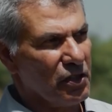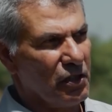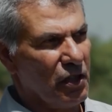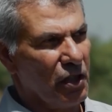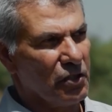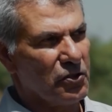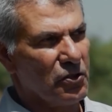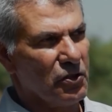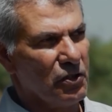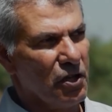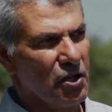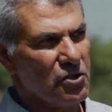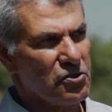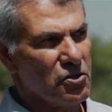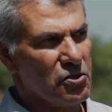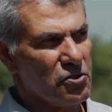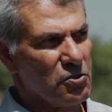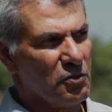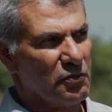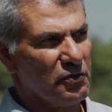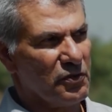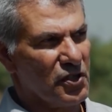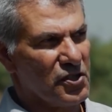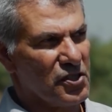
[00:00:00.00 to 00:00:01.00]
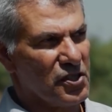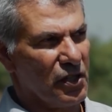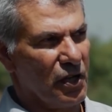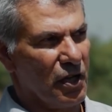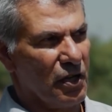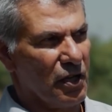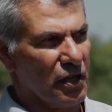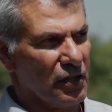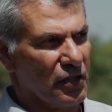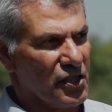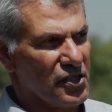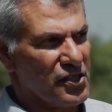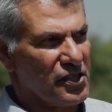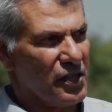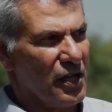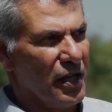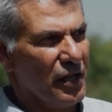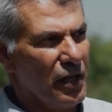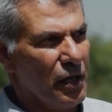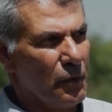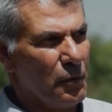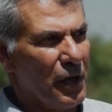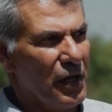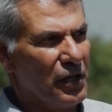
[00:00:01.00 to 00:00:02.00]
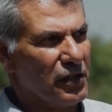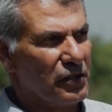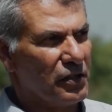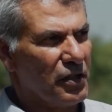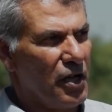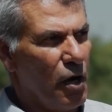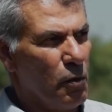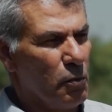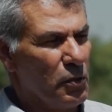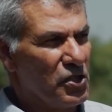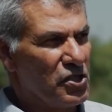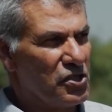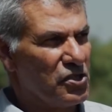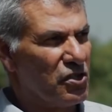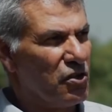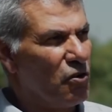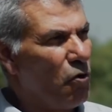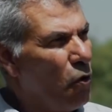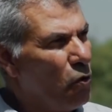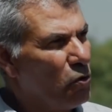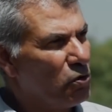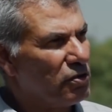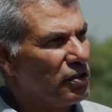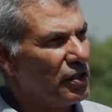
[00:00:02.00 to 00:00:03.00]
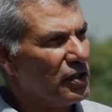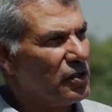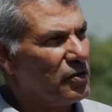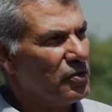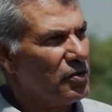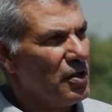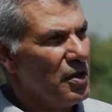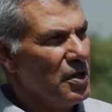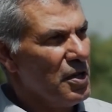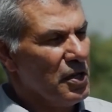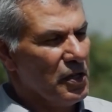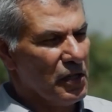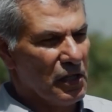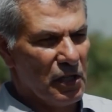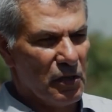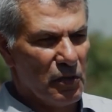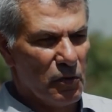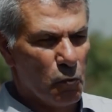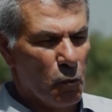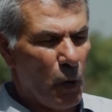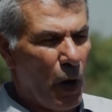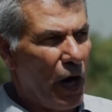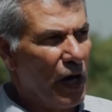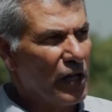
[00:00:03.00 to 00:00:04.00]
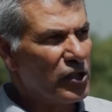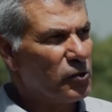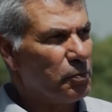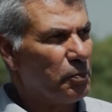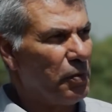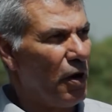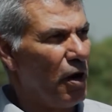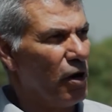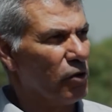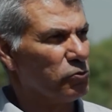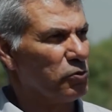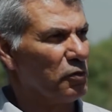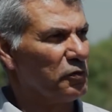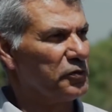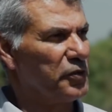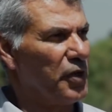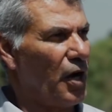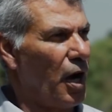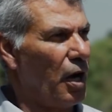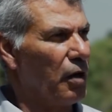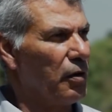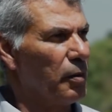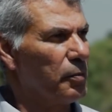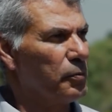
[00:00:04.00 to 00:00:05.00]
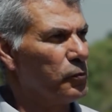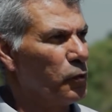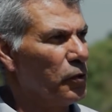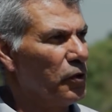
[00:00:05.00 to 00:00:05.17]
the calculations of Nasrallah. Nasrallah right now is loathed in wide part of the Arab